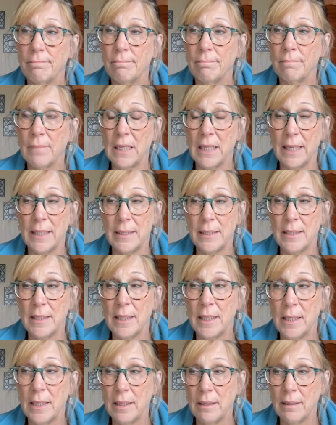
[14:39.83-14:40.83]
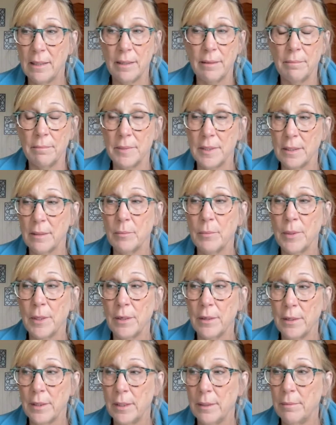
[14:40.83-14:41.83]
but I see him
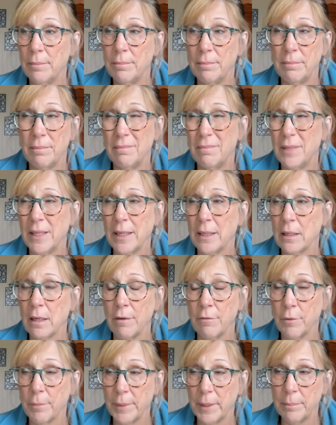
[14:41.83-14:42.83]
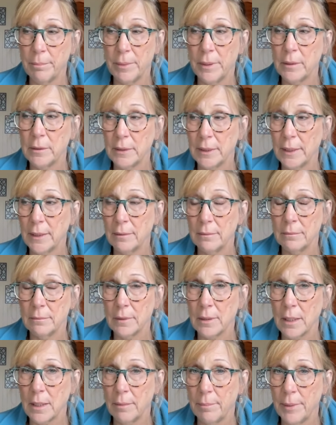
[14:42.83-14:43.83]
somewhere in a like government building,
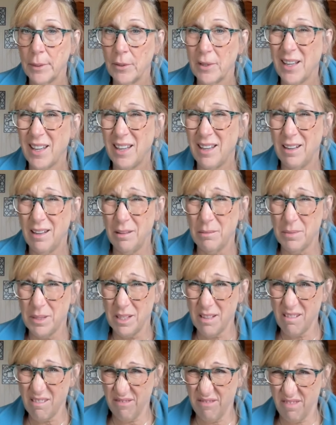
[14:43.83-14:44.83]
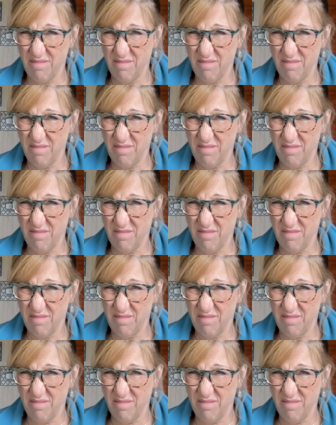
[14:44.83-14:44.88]
kind of barricading himself.